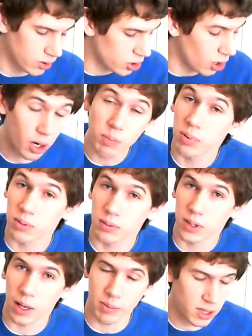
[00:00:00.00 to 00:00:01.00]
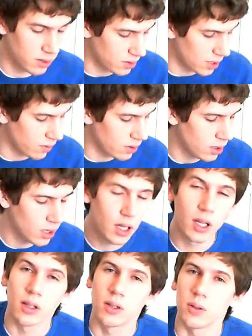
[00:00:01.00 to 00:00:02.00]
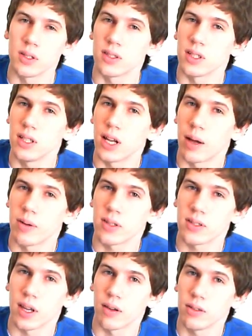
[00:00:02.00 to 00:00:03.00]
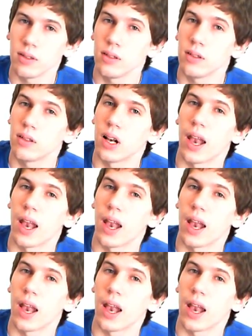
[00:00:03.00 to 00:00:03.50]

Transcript: sharp dominant 7, to a C dominant 7,